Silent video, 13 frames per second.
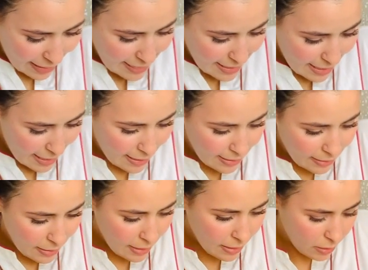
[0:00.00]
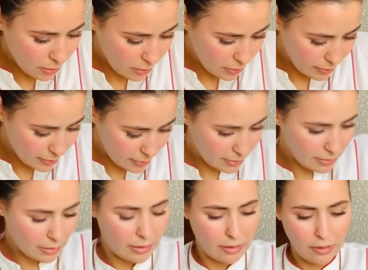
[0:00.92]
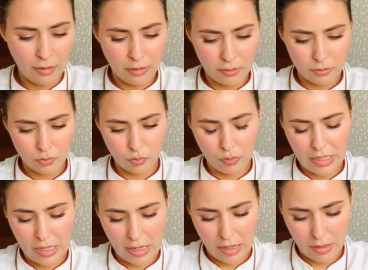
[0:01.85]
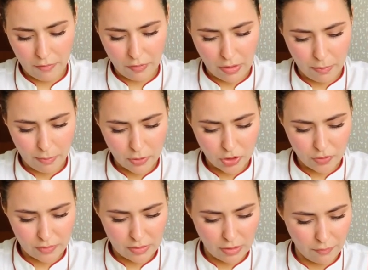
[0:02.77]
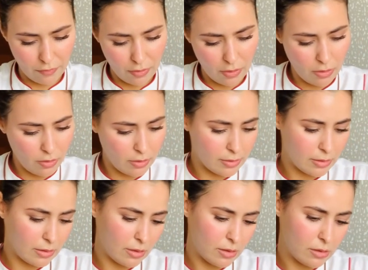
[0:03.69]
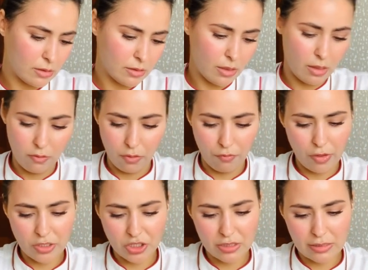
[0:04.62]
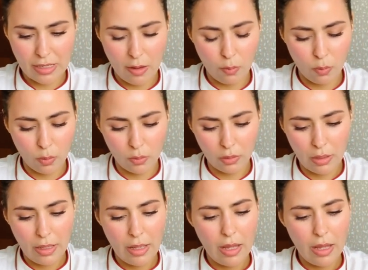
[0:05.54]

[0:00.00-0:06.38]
then, let's see, we have a bunch of stuff here. This is a refreshing towel.